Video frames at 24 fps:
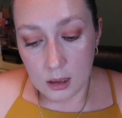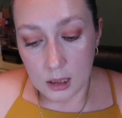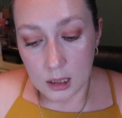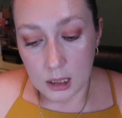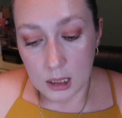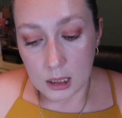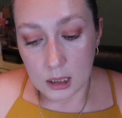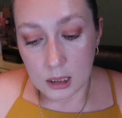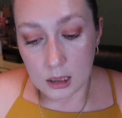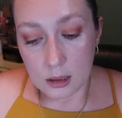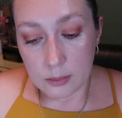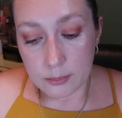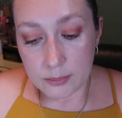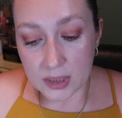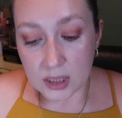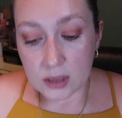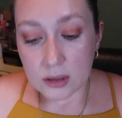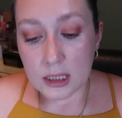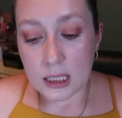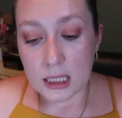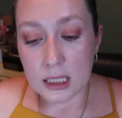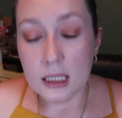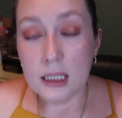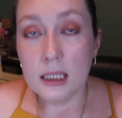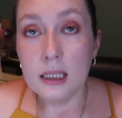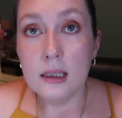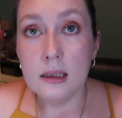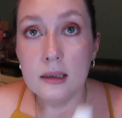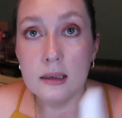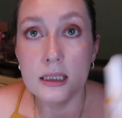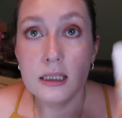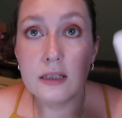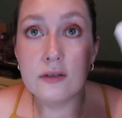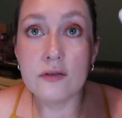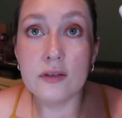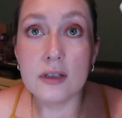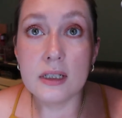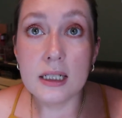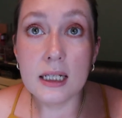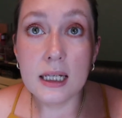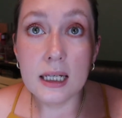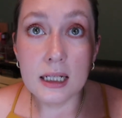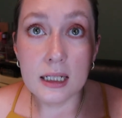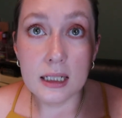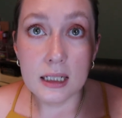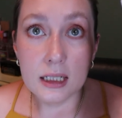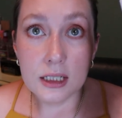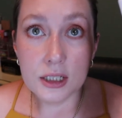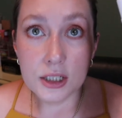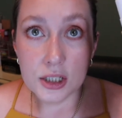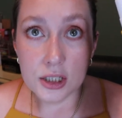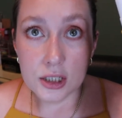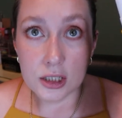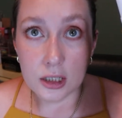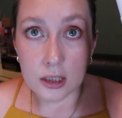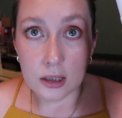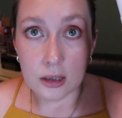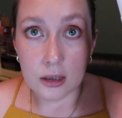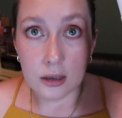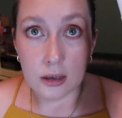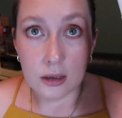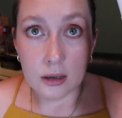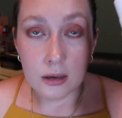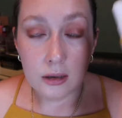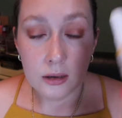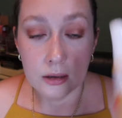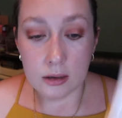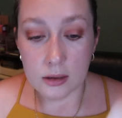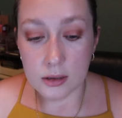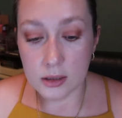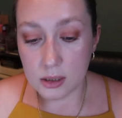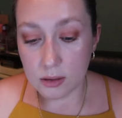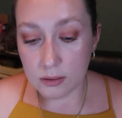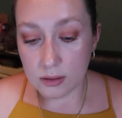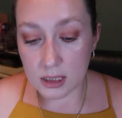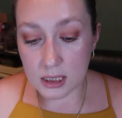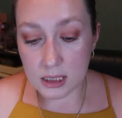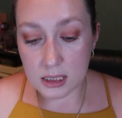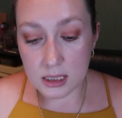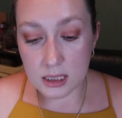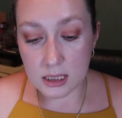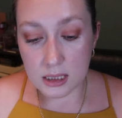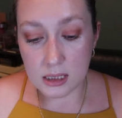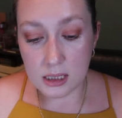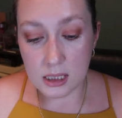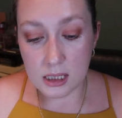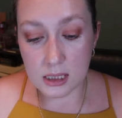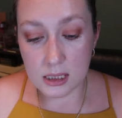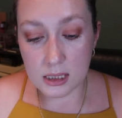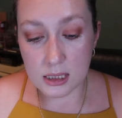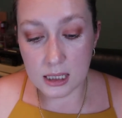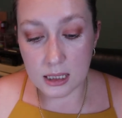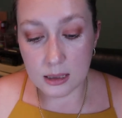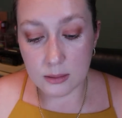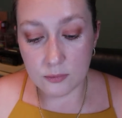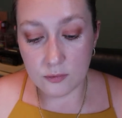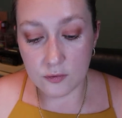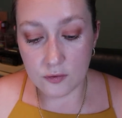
uh, Milky Leave-In Conditioner so this is the same